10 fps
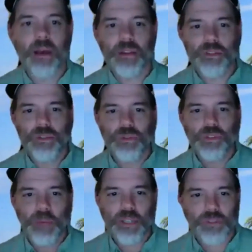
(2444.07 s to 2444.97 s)
in 2
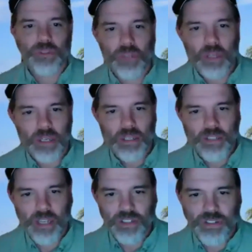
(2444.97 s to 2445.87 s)
special
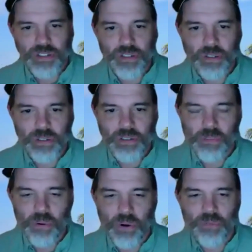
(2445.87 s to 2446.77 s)
sections here as a
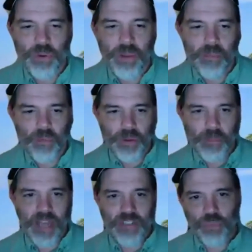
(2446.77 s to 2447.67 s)
part of
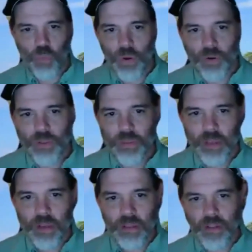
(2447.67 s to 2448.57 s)
Reimagine, one on
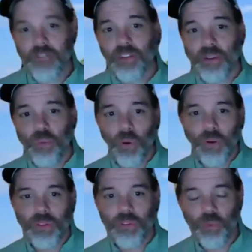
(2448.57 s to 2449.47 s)
the 11th and one
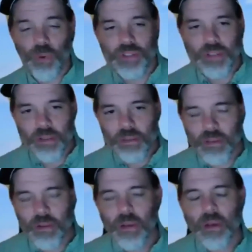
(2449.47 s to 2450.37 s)
on the 14th.
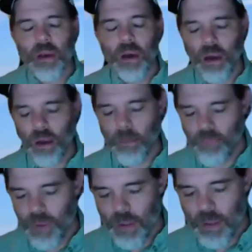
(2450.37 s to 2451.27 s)

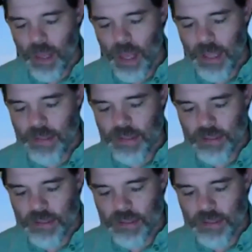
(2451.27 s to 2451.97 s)
And